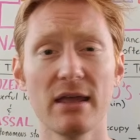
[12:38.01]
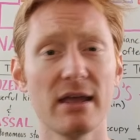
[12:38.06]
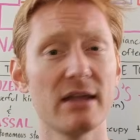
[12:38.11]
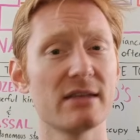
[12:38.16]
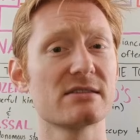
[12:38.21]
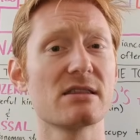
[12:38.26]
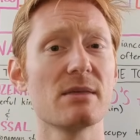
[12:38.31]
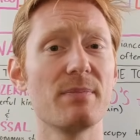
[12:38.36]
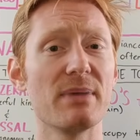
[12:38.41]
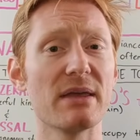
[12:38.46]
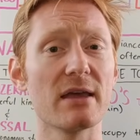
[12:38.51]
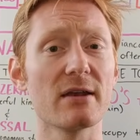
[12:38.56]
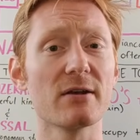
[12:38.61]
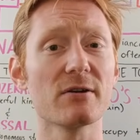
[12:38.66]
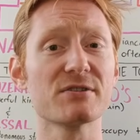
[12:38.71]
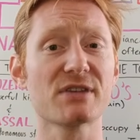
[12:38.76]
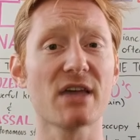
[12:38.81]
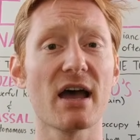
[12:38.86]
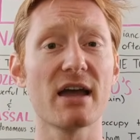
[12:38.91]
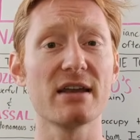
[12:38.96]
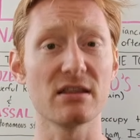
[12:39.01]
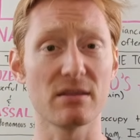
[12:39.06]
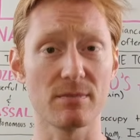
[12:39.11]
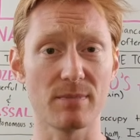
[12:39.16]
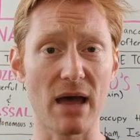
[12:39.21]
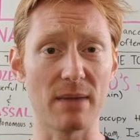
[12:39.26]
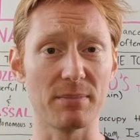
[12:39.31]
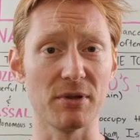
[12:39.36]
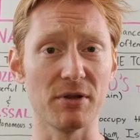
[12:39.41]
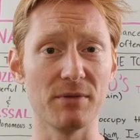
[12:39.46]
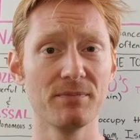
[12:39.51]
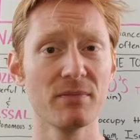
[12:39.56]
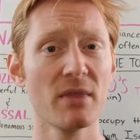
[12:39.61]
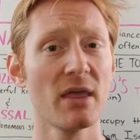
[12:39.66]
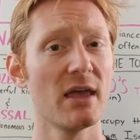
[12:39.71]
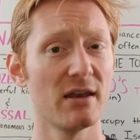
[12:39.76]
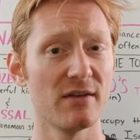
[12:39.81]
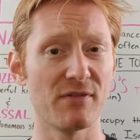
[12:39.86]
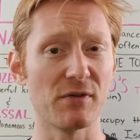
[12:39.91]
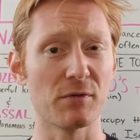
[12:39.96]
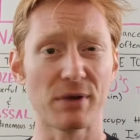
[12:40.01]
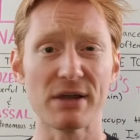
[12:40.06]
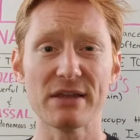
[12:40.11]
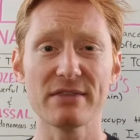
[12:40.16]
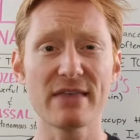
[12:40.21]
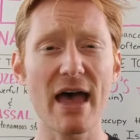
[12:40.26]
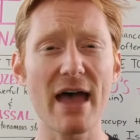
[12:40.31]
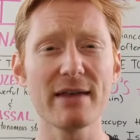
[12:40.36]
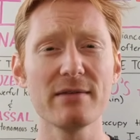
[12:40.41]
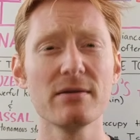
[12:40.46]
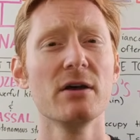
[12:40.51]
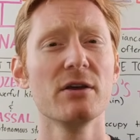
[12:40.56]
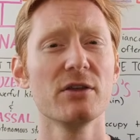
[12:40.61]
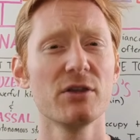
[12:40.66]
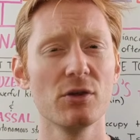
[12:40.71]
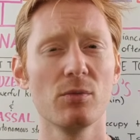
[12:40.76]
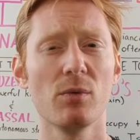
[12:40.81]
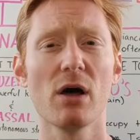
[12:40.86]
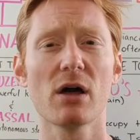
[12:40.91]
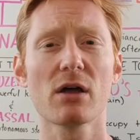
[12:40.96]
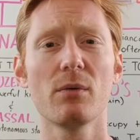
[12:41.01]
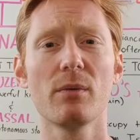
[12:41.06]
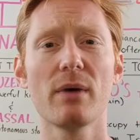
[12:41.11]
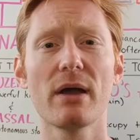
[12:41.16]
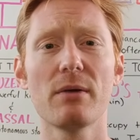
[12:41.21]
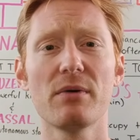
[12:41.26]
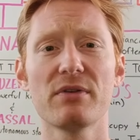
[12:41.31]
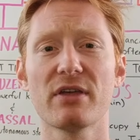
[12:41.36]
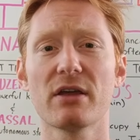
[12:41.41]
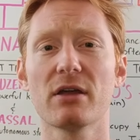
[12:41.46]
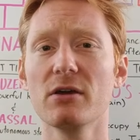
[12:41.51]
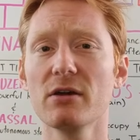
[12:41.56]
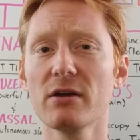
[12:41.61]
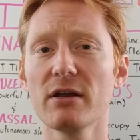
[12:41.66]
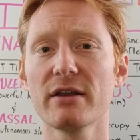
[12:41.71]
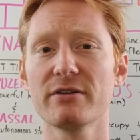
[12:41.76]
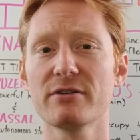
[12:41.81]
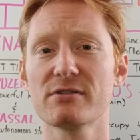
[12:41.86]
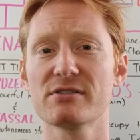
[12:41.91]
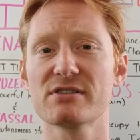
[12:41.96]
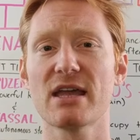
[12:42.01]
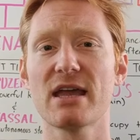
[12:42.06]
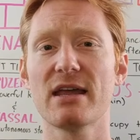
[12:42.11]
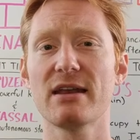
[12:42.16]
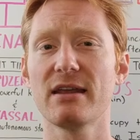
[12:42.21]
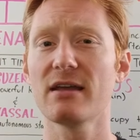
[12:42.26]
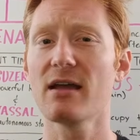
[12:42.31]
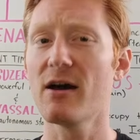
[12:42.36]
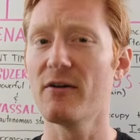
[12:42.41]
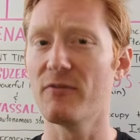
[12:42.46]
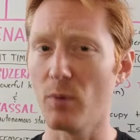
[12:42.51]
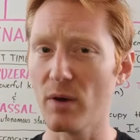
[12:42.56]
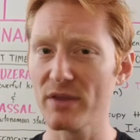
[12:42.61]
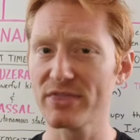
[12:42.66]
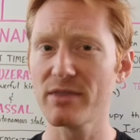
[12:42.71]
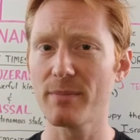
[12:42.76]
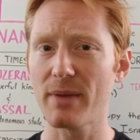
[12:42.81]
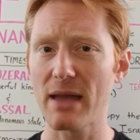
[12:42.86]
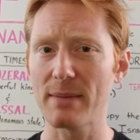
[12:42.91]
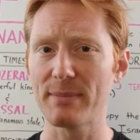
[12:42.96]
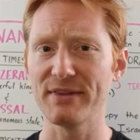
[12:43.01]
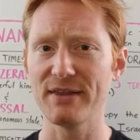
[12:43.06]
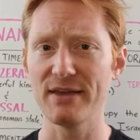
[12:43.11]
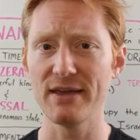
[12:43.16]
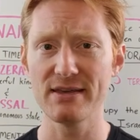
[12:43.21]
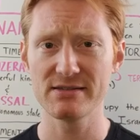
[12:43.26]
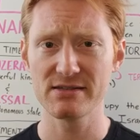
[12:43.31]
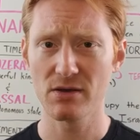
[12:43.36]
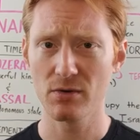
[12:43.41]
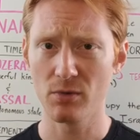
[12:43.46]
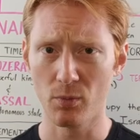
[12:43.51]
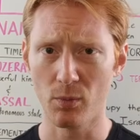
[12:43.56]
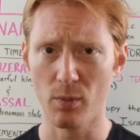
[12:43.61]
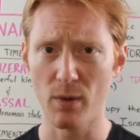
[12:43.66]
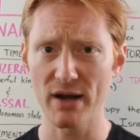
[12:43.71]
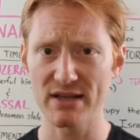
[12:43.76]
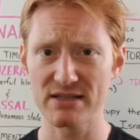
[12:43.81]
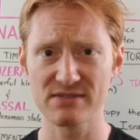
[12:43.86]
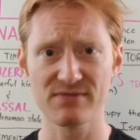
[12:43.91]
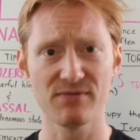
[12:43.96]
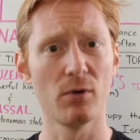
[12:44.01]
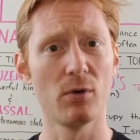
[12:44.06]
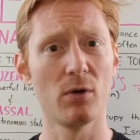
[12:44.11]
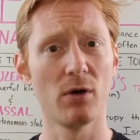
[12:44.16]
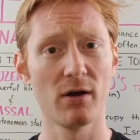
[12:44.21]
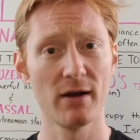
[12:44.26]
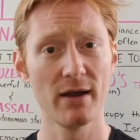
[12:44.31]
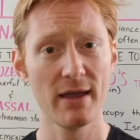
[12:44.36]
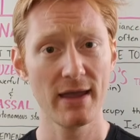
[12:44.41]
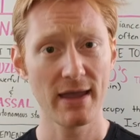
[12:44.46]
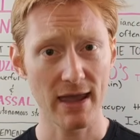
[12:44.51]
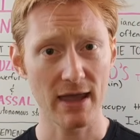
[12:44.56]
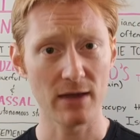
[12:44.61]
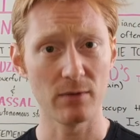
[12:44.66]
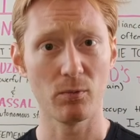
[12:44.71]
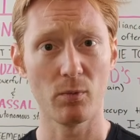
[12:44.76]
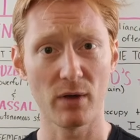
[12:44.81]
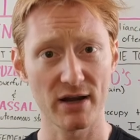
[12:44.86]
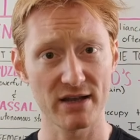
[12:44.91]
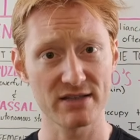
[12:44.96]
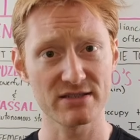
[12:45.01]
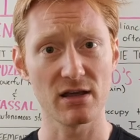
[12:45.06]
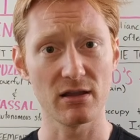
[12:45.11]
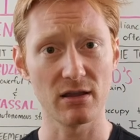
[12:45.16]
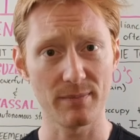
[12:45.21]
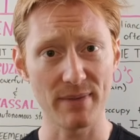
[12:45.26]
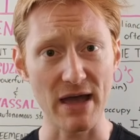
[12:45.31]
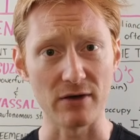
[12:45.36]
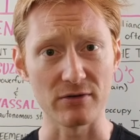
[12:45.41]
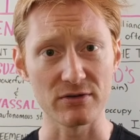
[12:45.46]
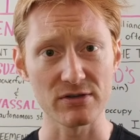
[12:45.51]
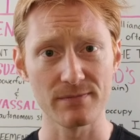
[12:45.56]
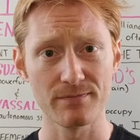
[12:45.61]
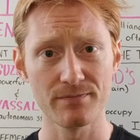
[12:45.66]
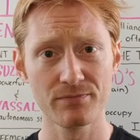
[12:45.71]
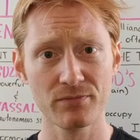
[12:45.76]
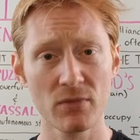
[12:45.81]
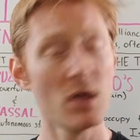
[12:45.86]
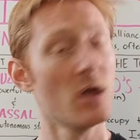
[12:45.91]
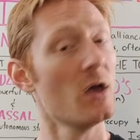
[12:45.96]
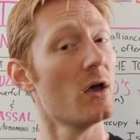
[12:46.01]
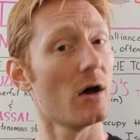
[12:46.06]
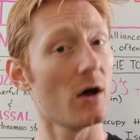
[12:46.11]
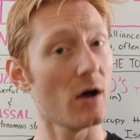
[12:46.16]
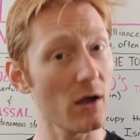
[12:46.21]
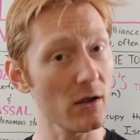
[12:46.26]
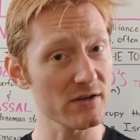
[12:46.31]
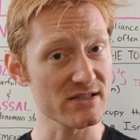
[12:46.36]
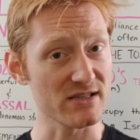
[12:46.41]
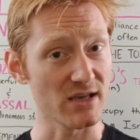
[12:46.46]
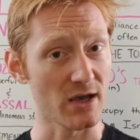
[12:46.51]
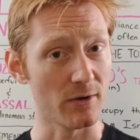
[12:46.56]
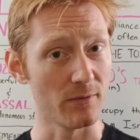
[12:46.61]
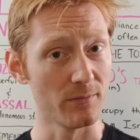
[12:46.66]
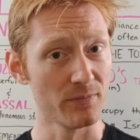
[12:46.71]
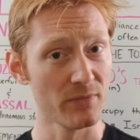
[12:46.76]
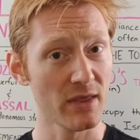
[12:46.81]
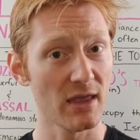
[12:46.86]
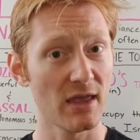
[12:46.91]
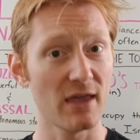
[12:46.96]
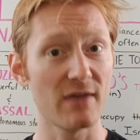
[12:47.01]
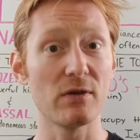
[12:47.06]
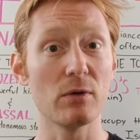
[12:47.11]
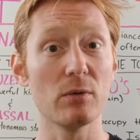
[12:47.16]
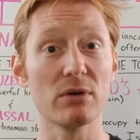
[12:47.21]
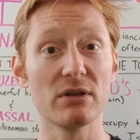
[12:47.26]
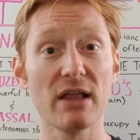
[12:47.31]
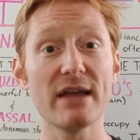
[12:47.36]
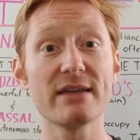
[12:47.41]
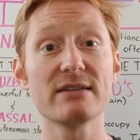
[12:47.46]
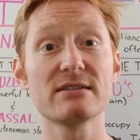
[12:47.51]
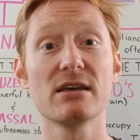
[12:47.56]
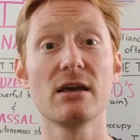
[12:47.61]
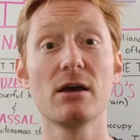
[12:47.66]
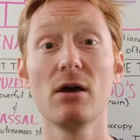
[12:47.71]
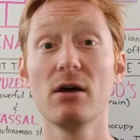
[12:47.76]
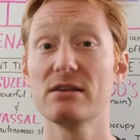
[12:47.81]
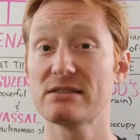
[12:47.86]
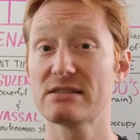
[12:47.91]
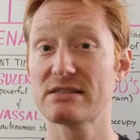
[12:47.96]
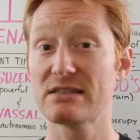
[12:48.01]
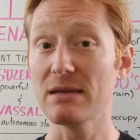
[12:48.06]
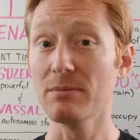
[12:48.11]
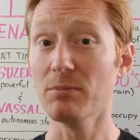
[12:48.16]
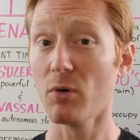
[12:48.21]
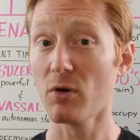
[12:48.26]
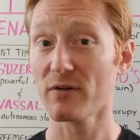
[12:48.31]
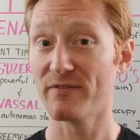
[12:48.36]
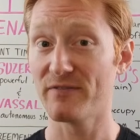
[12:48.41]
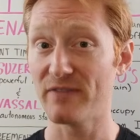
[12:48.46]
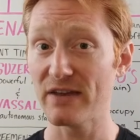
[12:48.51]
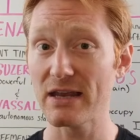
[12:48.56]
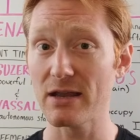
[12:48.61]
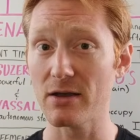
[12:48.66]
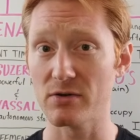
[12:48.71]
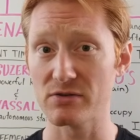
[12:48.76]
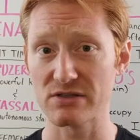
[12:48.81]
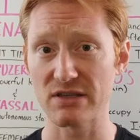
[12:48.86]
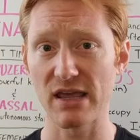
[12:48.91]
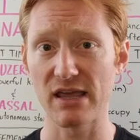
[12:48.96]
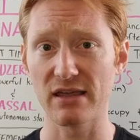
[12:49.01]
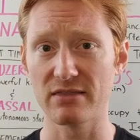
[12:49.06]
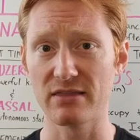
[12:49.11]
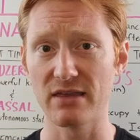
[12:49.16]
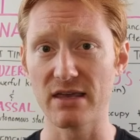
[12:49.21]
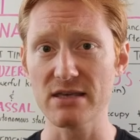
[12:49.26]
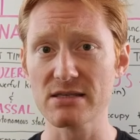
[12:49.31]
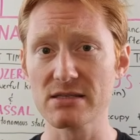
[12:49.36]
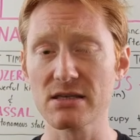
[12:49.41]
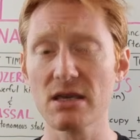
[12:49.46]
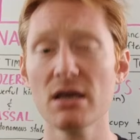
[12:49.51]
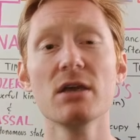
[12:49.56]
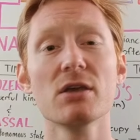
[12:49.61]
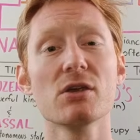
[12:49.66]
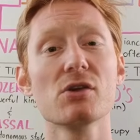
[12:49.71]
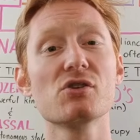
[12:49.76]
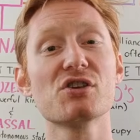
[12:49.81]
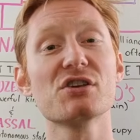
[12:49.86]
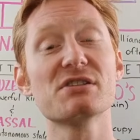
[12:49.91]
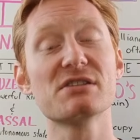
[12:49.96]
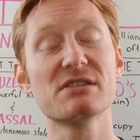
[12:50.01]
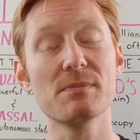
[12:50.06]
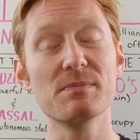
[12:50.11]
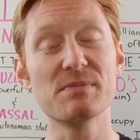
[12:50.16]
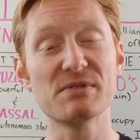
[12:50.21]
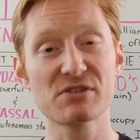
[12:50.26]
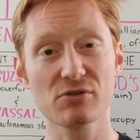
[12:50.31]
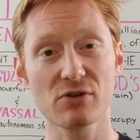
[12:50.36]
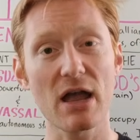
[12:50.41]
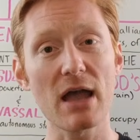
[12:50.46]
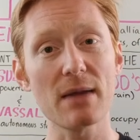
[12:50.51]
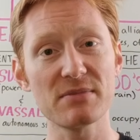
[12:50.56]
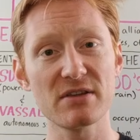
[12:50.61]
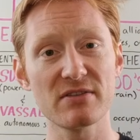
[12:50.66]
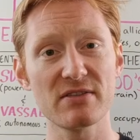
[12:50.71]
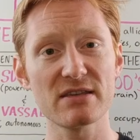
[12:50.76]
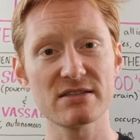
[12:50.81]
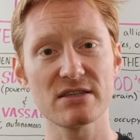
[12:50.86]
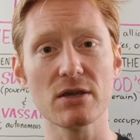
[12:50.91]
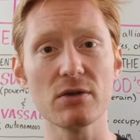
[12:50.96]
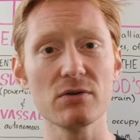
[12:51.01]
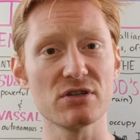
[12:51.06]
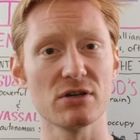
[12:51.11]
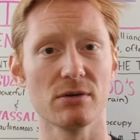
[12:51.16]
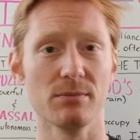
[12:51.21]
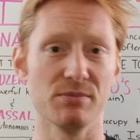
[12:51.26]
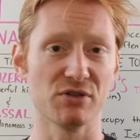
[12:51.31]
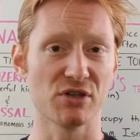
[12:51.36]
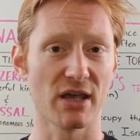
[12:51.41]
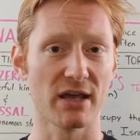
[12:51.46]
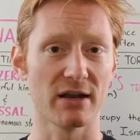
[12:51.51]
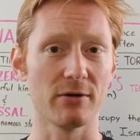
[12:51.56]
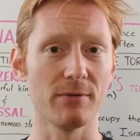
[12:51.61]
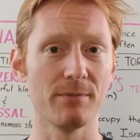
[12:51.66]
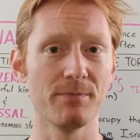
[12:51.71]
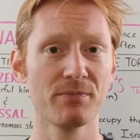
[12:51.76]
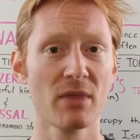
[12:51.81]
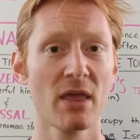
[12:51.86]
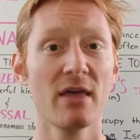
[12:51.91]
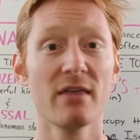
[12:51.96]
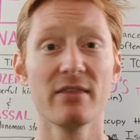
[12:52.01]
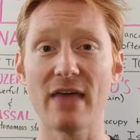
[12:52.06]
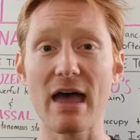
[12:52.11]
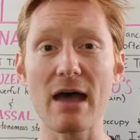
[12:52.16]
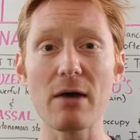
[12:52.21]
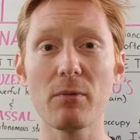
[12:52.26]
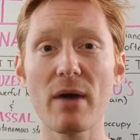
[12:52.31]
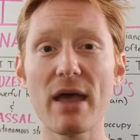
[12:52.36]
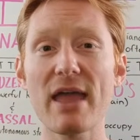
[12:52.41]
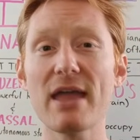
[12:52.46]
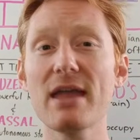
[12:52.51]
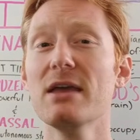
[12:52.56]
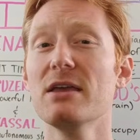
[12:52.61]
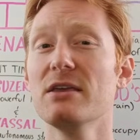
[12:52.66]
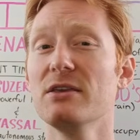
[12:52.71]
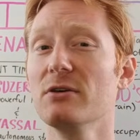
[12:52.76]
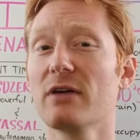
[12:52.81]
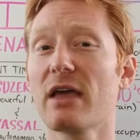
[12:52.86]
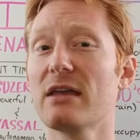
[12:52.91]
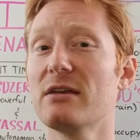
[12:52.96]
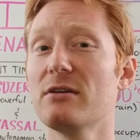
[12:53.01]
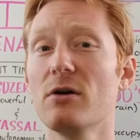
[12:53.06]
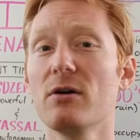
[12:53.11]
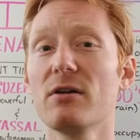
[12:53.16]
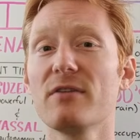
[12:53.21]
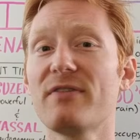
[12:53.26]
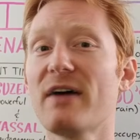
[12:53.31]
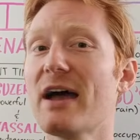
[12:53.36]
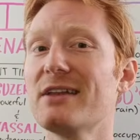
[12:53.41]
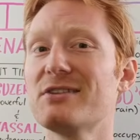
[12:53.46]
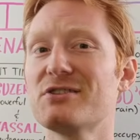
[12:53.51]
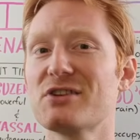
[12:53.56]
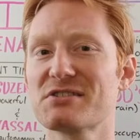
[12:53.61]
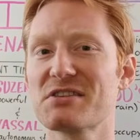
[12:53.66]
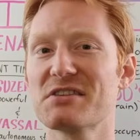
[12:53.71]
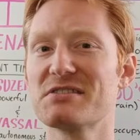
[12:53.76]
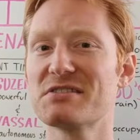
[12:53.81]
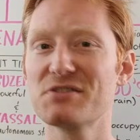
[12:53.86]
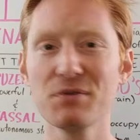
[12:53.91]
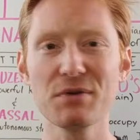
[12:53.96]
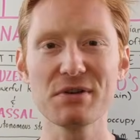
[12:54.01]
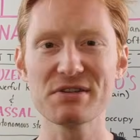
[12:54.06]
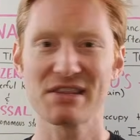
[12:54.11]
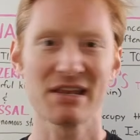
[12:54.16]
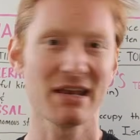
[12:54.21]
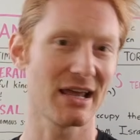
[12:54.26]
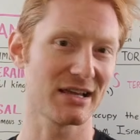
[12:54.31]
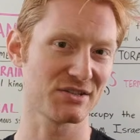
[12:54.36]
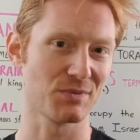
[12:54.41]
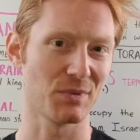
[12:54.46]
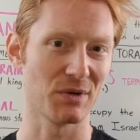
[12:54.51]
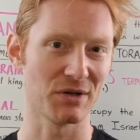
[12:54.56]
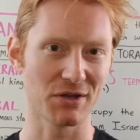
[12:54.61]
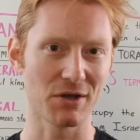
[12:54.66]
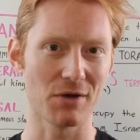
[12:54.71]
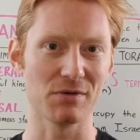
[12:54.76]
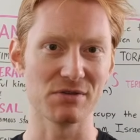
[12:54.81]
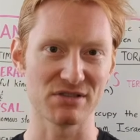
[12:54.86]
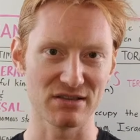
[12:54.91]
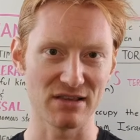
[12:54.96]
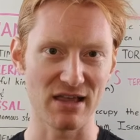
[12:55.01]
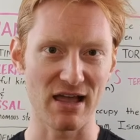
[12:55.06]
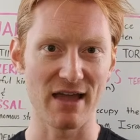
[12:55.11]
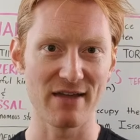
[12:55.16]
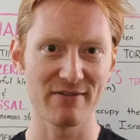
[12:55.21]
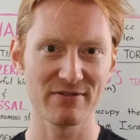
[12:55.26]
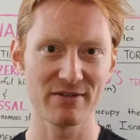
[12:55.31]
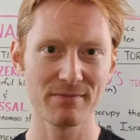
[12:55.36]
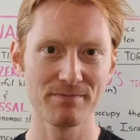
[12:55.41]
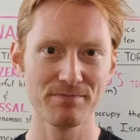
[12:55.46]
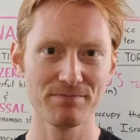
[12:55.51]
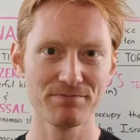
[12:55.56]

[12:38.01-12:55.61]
It's The Beginner's Guide to the Bible. And if you read that, you'll walk away with a good understanding of what the Bible is, what it's for, and what it's all about. Also, if you would like to see more videos like this, you should subscribe to this YouTube channel. That way, you'll get notified just as soon as the next one goes live.